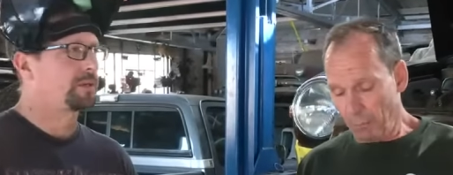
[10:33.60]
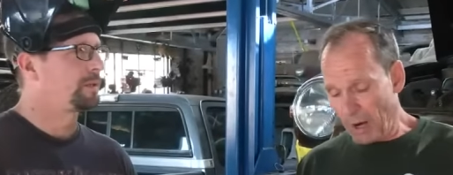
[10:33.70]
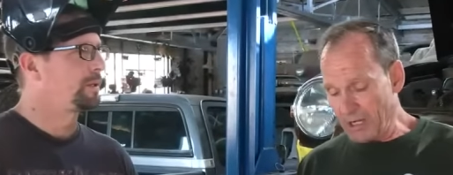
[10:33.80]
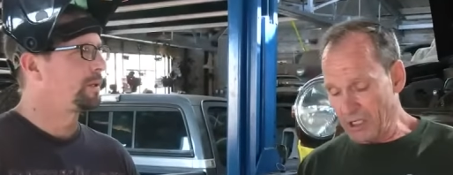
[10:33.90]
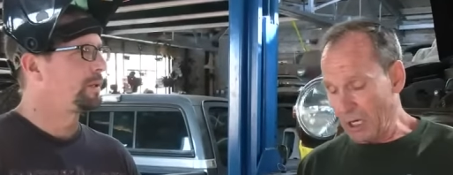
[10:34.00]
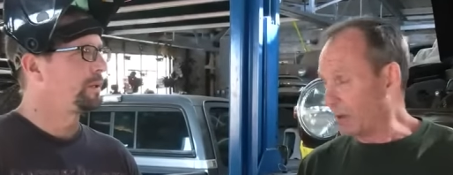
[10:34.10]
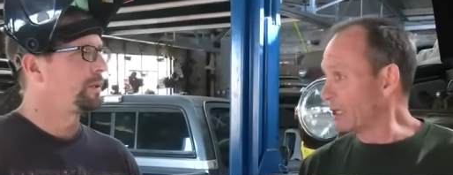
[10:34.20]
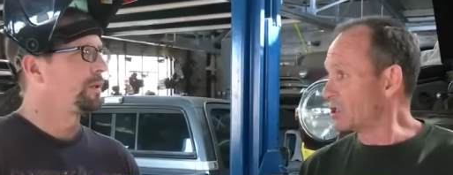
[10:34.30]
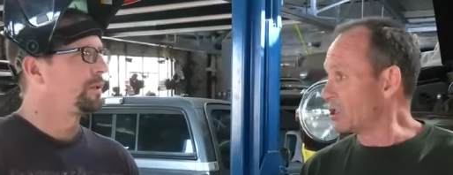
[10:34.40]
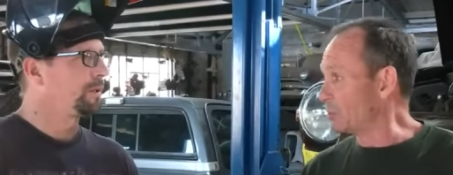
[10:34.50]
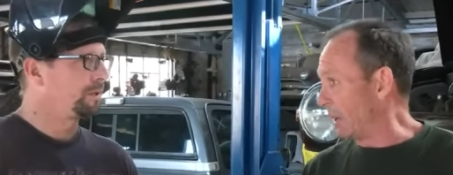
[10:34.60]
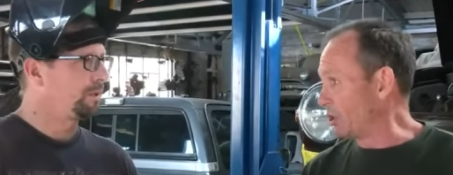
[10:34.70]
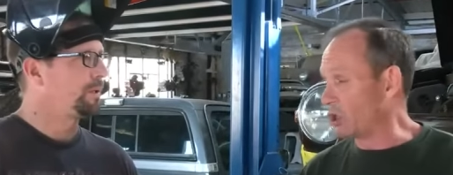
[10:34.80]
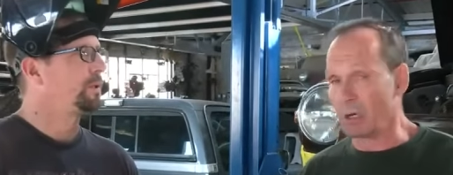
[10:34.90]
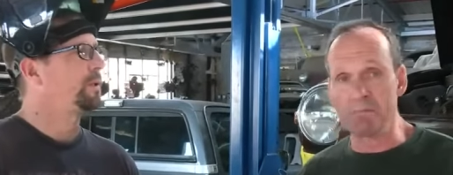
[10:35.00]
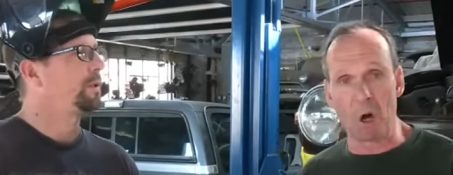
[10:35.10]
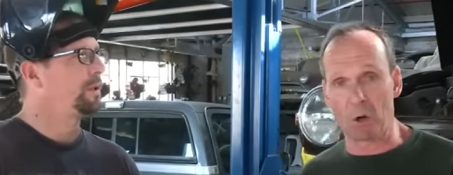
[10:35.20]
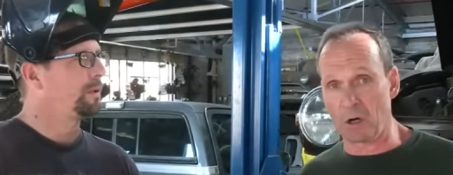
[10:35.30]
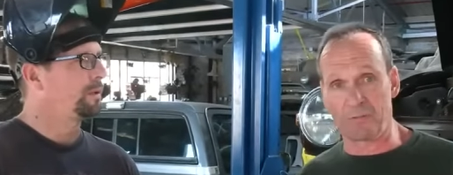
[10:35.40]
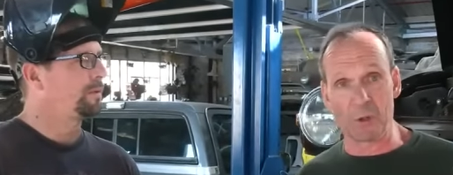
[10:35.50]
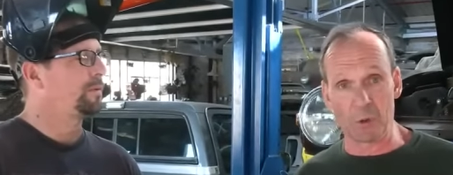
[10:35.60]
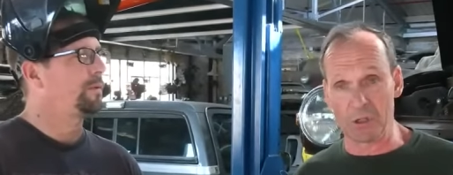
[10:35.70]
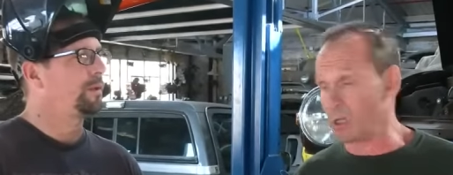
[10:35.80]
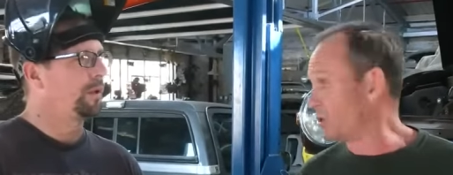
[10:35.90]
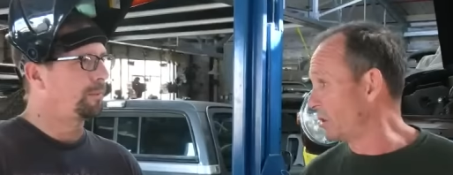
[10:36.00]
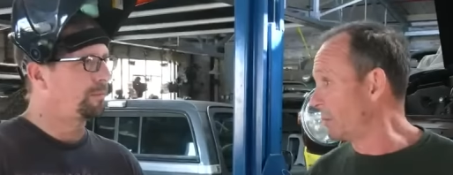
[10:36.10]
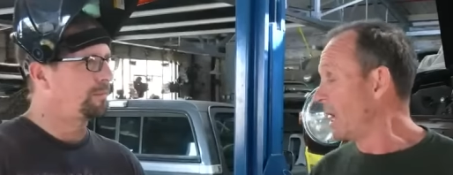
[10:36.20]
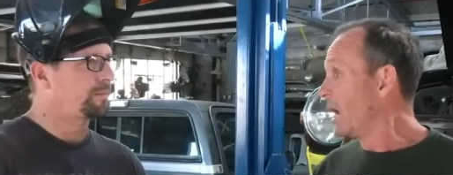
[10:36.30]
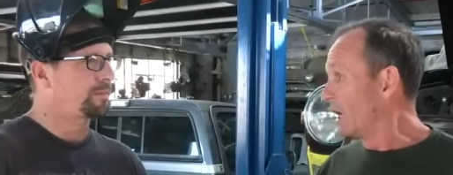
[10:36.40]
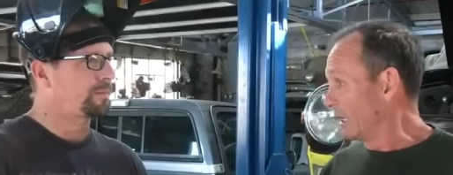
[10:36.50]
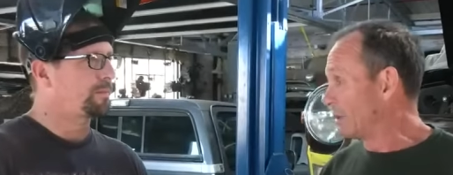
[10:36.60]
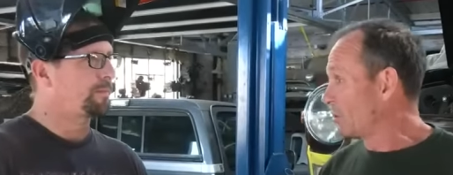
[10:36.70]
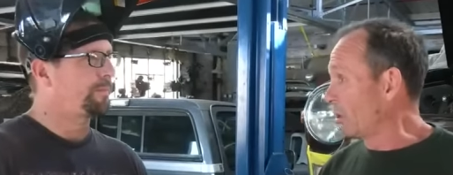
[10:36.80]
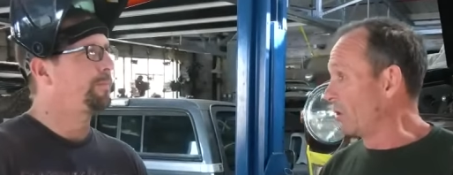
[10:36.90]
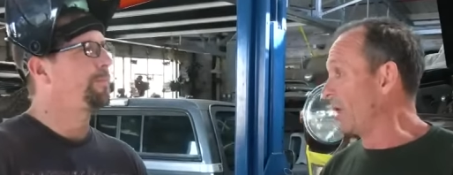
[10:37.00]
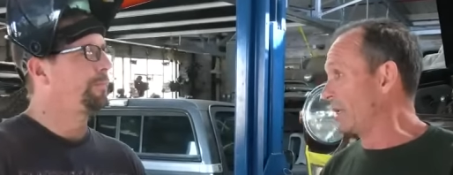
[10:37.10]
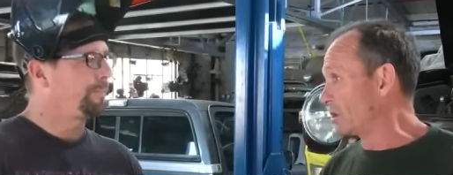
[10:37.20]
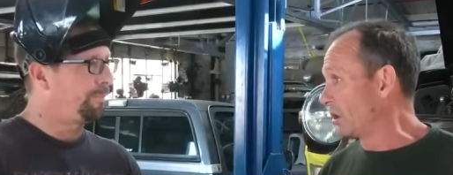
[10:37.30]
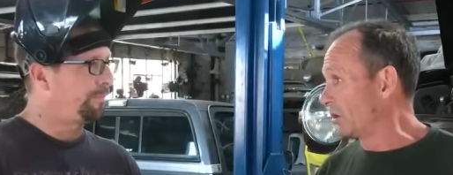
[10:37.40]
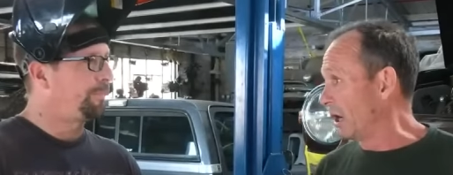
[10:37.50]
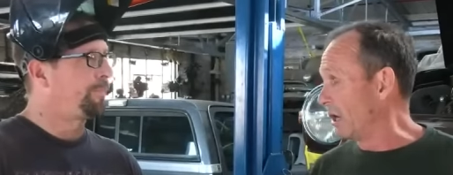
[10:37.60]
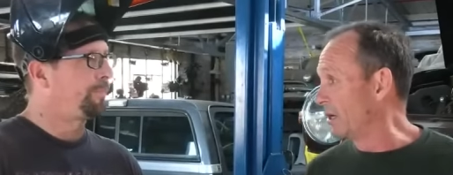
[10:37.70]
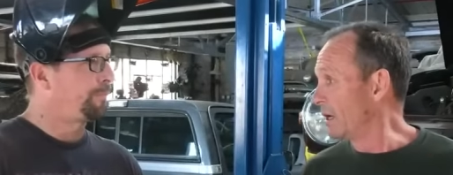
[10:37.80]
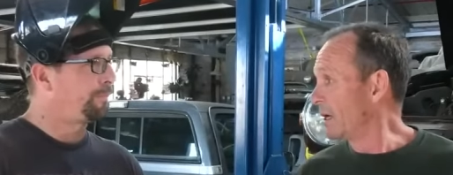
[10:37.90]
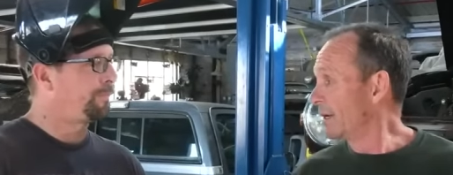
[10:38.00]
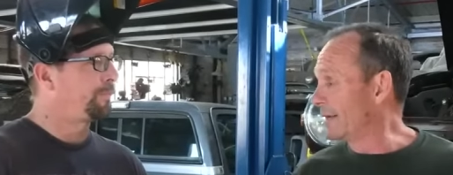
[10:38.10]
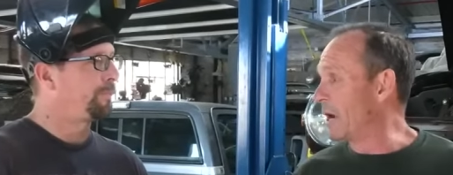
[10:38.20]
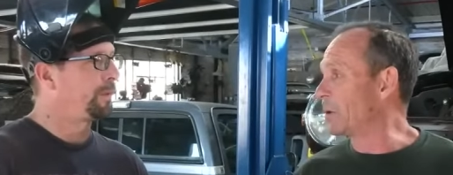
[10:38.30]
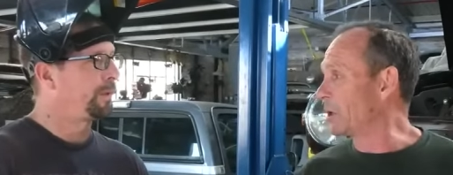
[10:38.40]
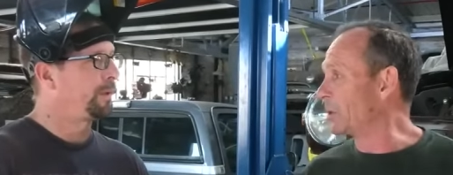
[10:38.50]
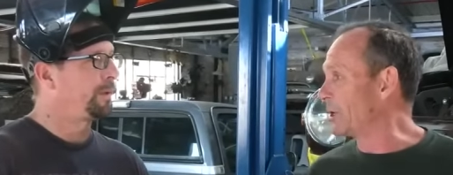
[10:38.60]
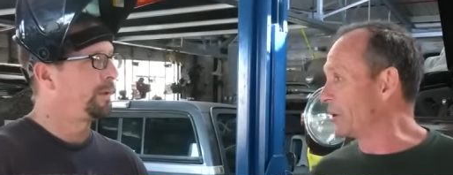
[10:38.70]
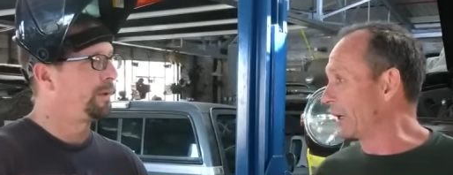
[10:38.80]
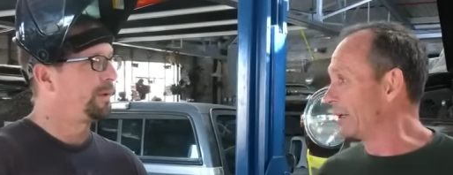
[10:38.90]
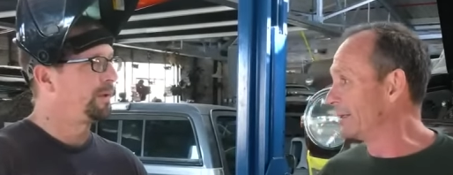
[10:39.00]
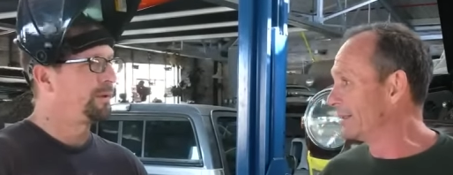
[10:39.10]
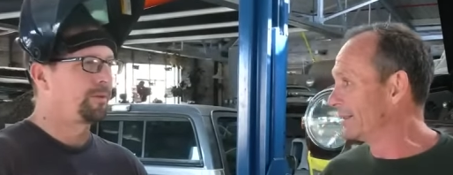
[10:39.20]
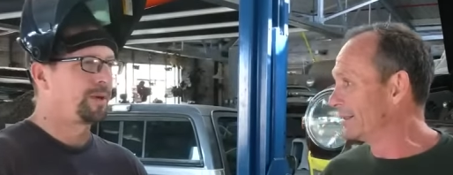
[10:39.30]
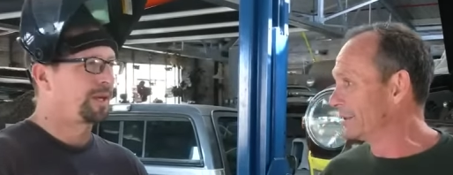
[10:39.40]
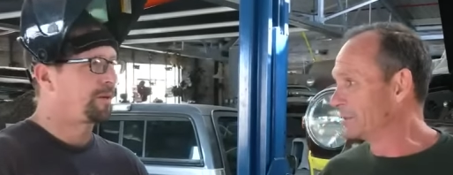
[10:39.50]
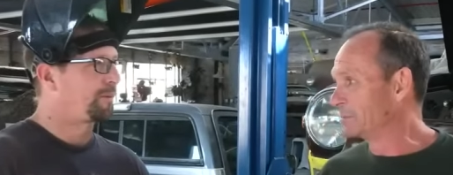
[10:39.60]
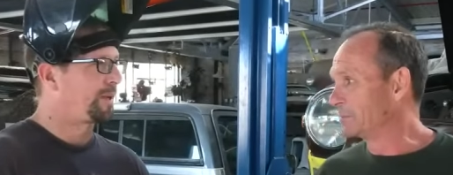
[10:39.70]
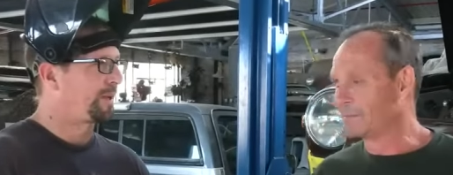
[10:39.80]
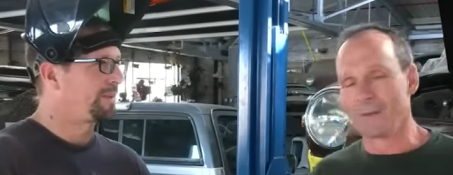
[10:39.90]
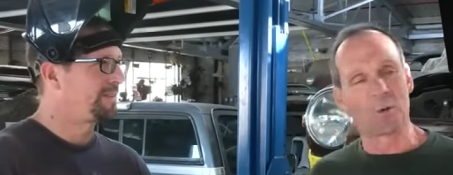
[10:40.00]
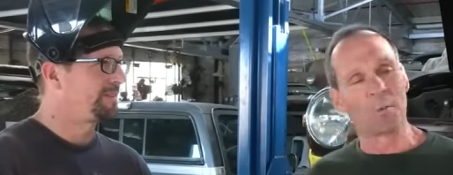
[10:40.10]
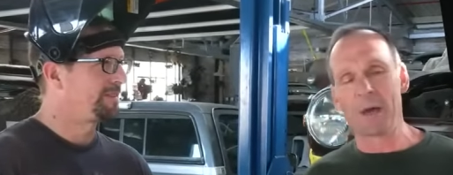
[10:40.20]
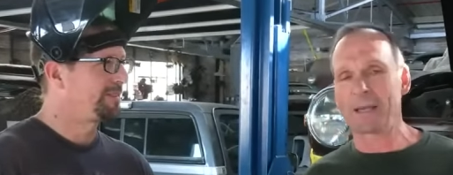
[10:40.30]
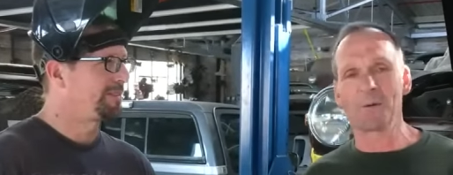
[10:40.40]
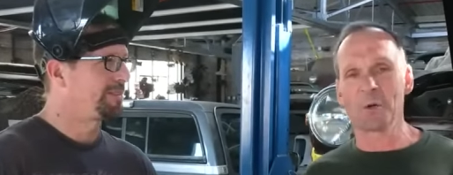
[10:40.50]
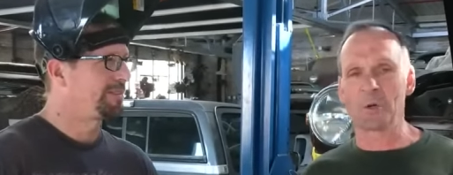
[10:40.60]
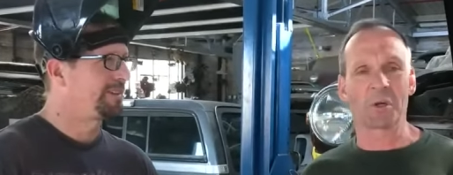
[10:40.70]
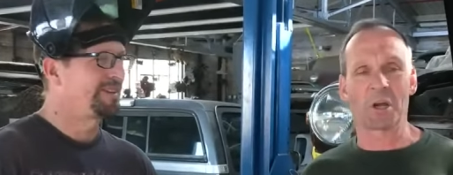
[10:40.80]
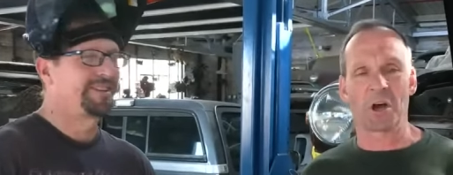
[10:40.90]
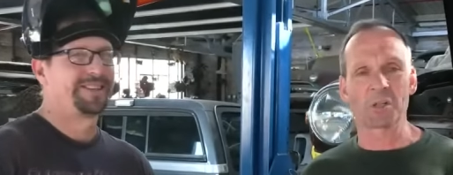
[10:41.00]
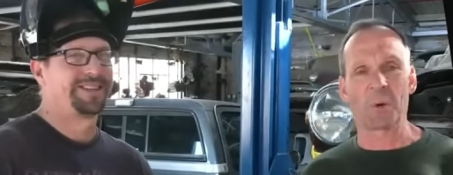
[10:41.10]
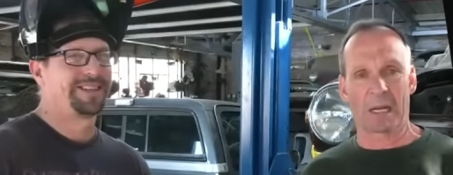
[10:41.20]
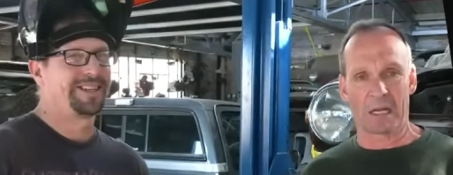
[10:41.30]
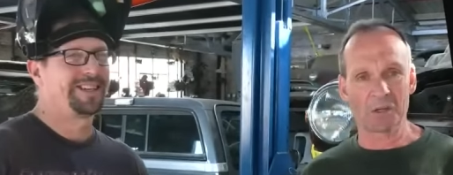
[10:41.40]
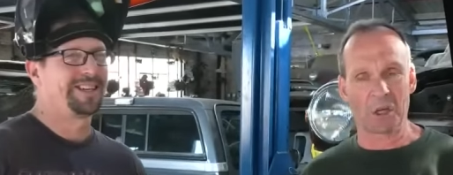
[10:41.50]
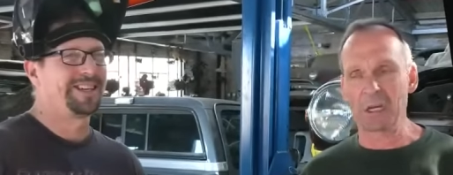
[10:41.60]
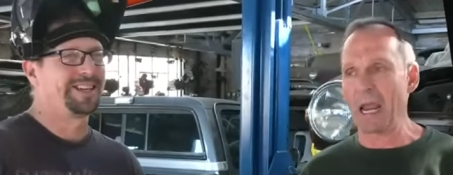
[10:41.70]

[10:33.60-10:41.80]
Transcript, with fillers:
Speaker 1: brake, steering, suspension, motor, fuel system, yep. electrical. That's all done. Mm. Now what are we doing?
Speaker 2: We're making it pretty.
Speaker 1: We're, making, we're doing the cosmetics, and,